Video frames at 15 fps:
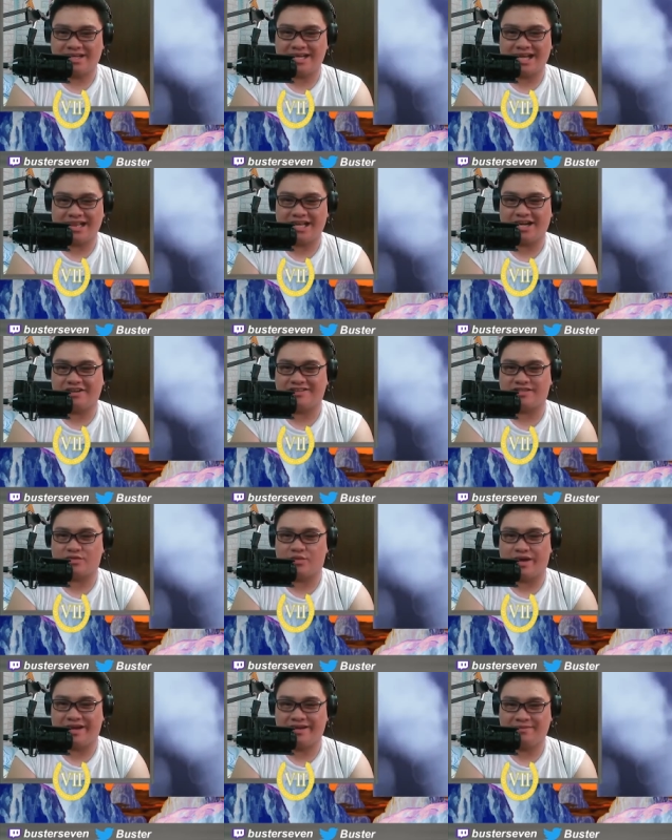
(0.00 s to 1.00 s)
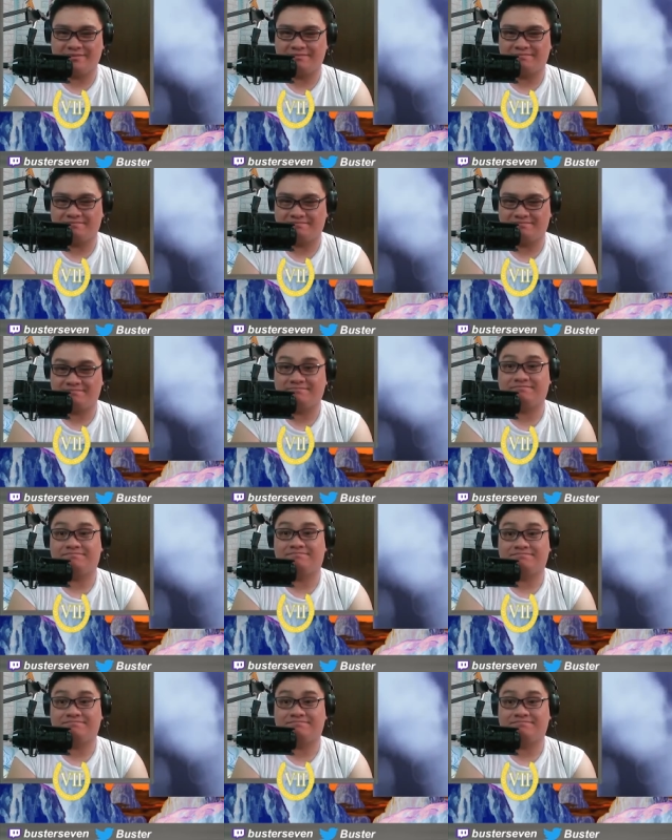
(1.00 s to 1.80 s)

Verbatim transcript: In a Wait, hilarious did way. Did you hit Evan?